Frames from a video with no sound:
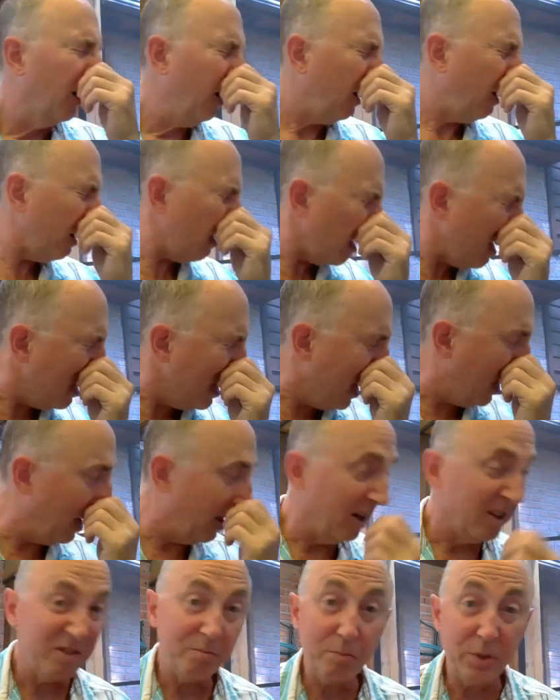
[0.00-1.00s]

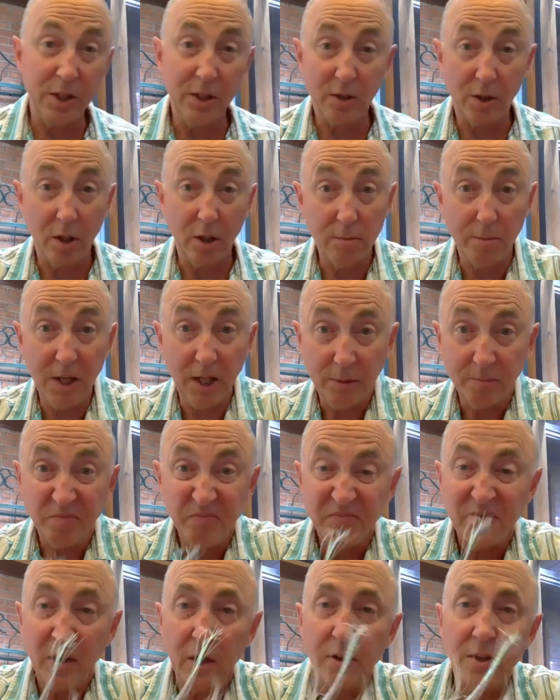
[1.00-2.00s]
excuse me,
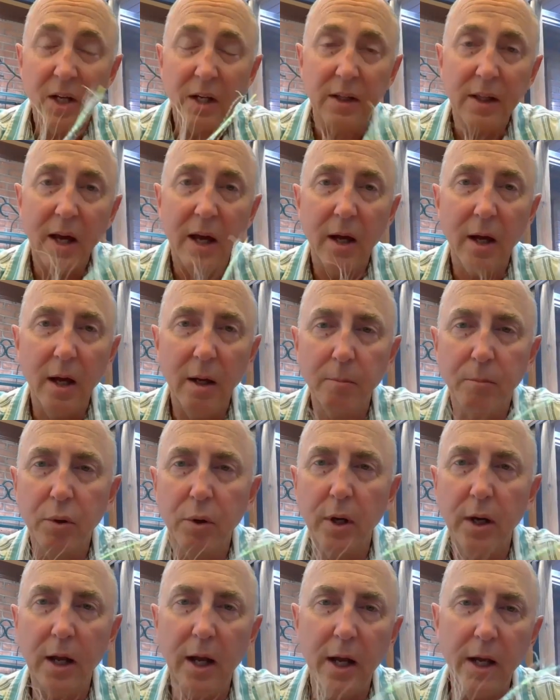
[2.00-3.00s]
take that and
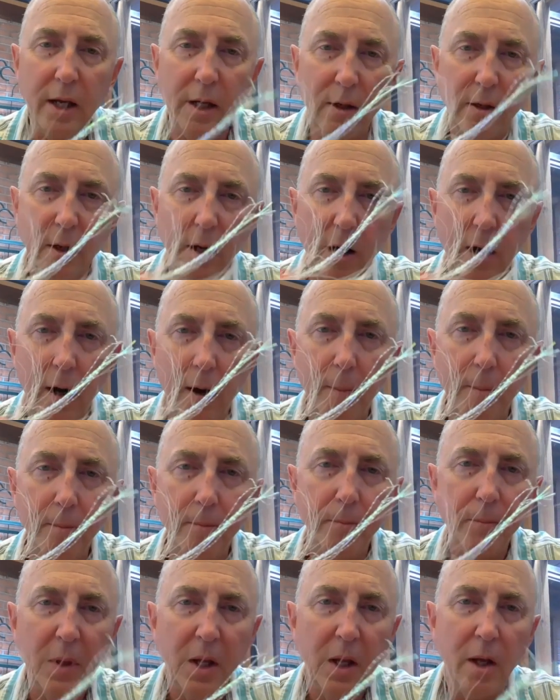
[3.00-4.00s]
put a,
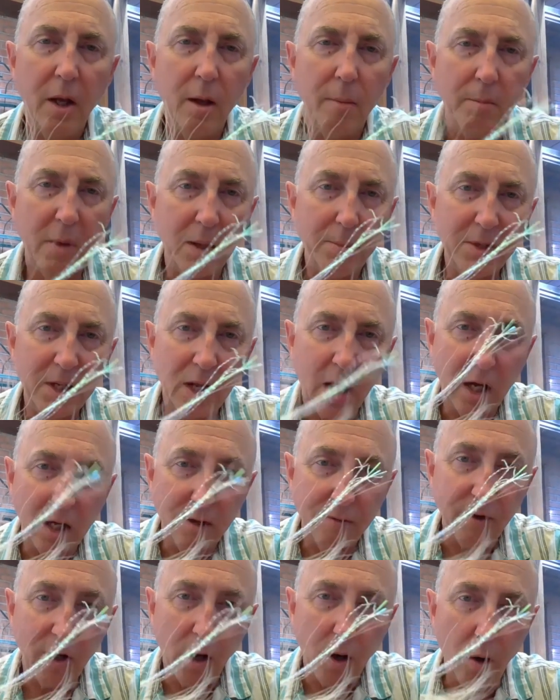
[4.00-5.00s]
maybe not
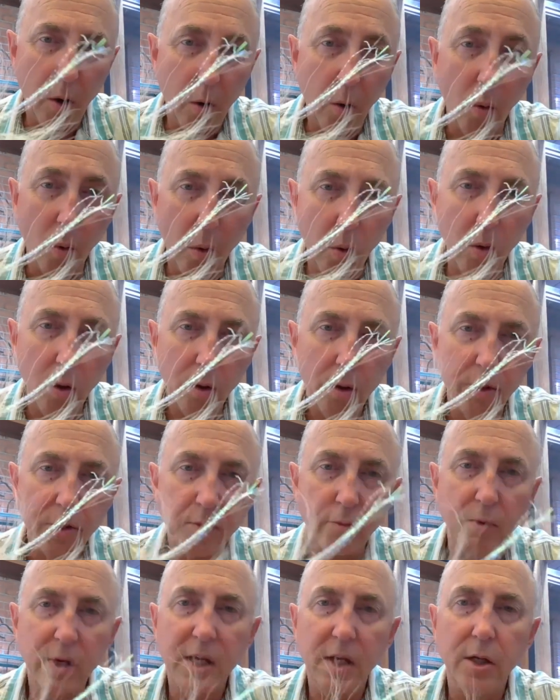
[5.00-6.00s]
even a whole
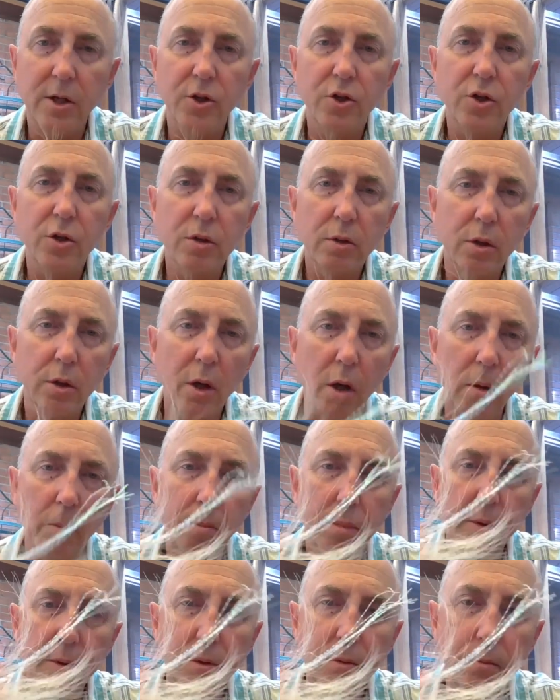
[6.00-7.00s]
3-inch gulp
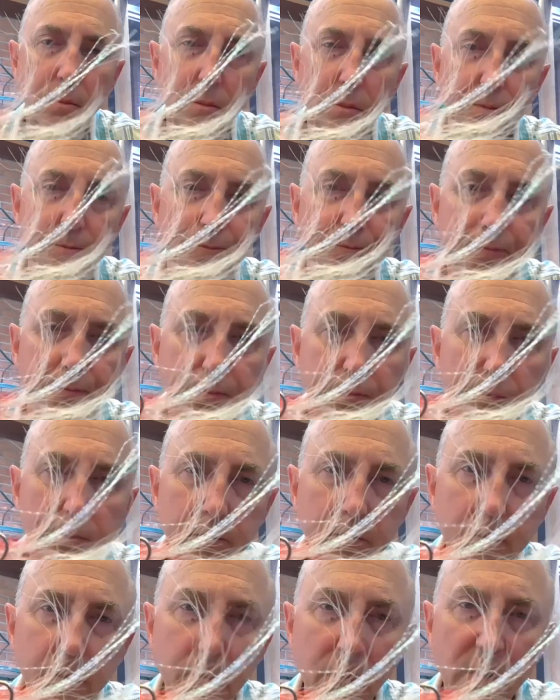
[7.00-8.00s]

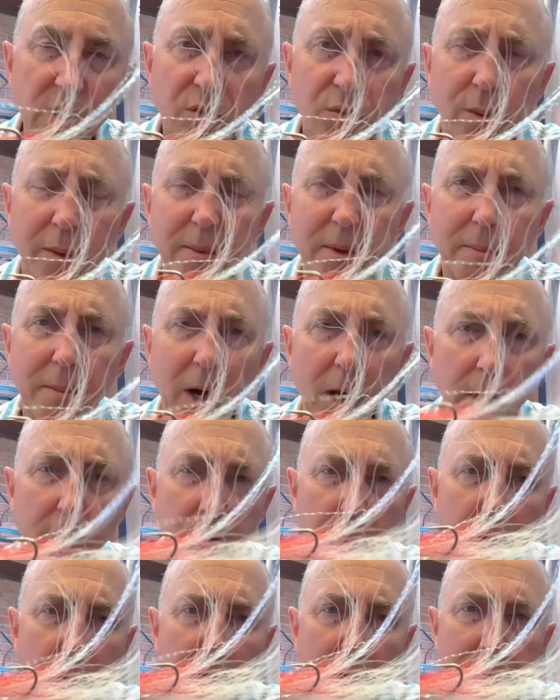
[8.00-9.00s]
swimming mullet
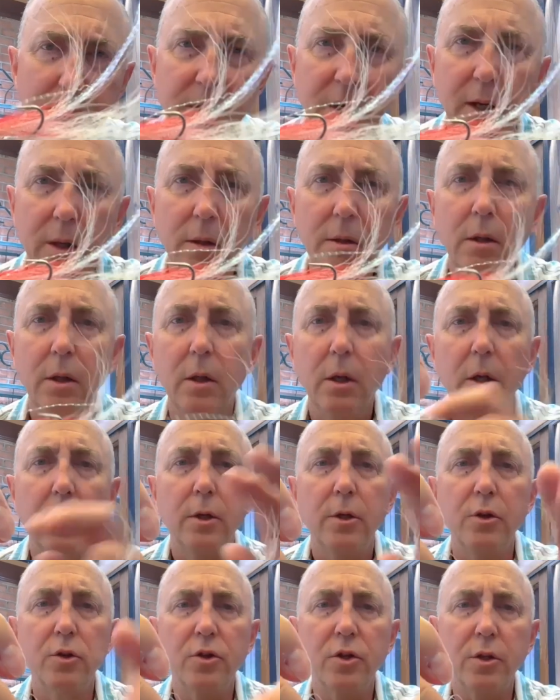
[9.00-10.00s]
or grub tail,
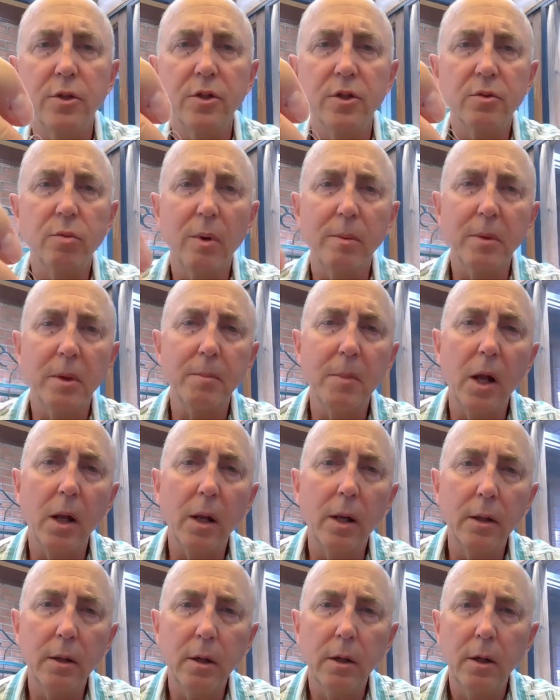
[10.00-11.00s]
usually the swimming
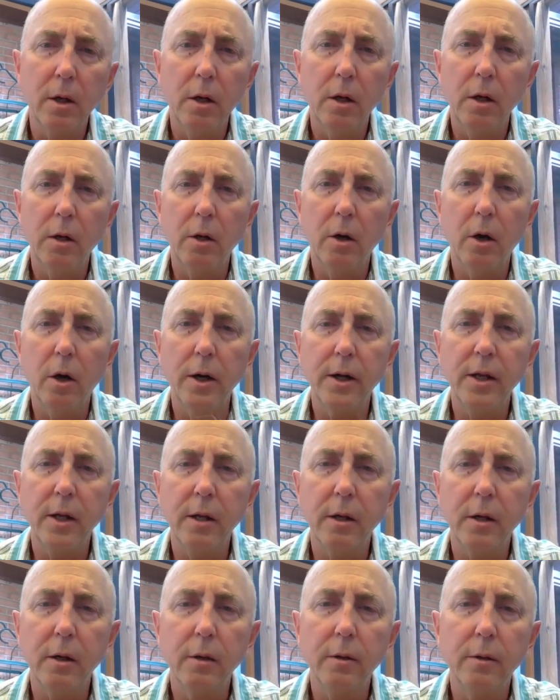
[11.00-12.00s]
mullet, on
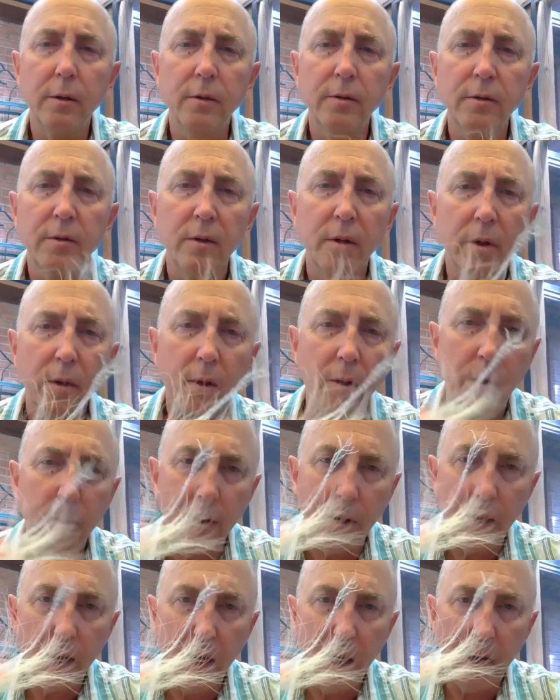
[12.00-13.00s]
here.
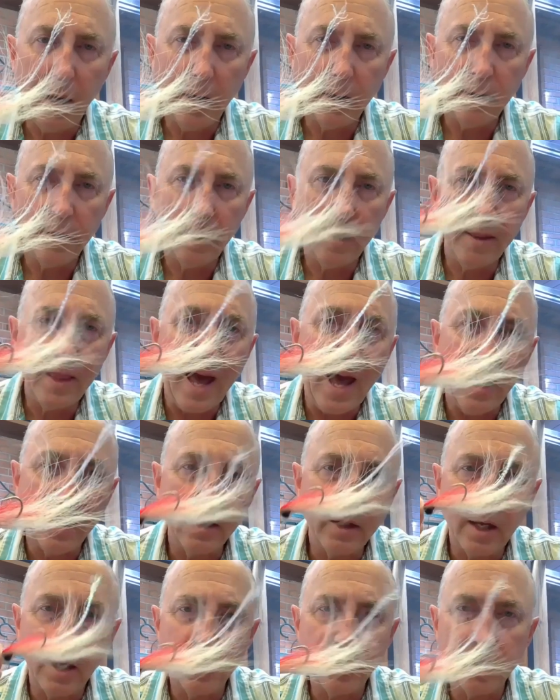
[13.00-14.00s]
And that
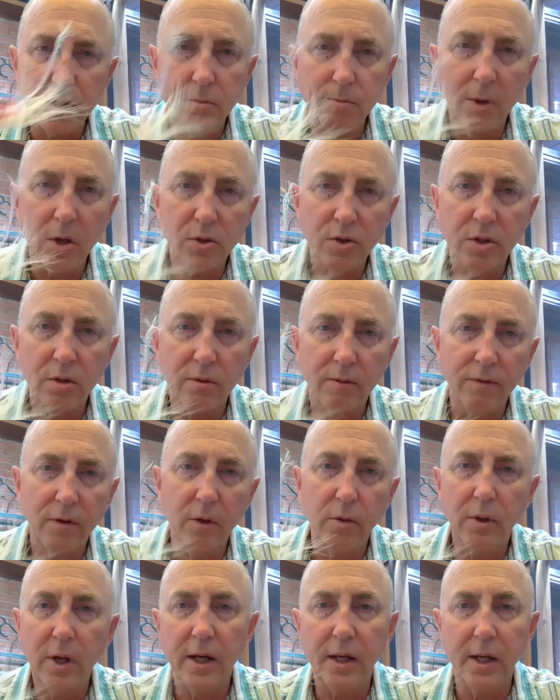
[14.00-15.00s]
catches most of the
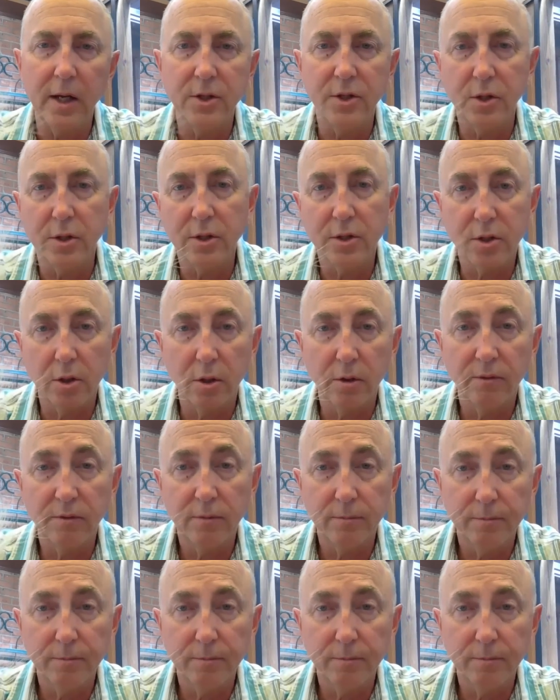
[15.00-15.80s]
fluke I catch in the surf.